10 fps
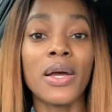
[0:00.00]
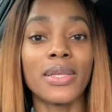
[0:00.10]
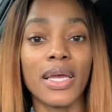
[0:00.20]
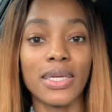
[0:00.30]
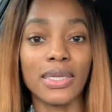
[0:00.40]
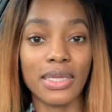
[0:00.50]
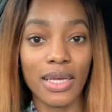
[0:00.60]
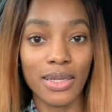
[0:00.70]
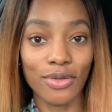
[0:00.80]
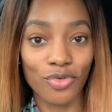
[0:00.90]
that He
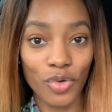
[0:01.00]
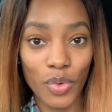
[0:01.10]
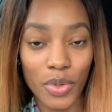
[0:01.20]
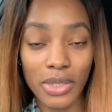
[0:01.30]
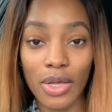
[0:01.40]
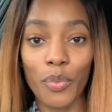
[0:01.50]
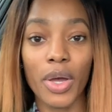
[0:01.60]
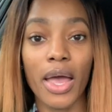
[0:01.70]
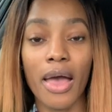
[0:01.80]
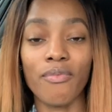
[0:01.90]
said is yours or
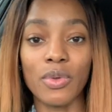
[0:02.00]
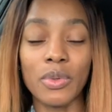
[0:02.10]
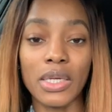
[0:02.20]
what have you.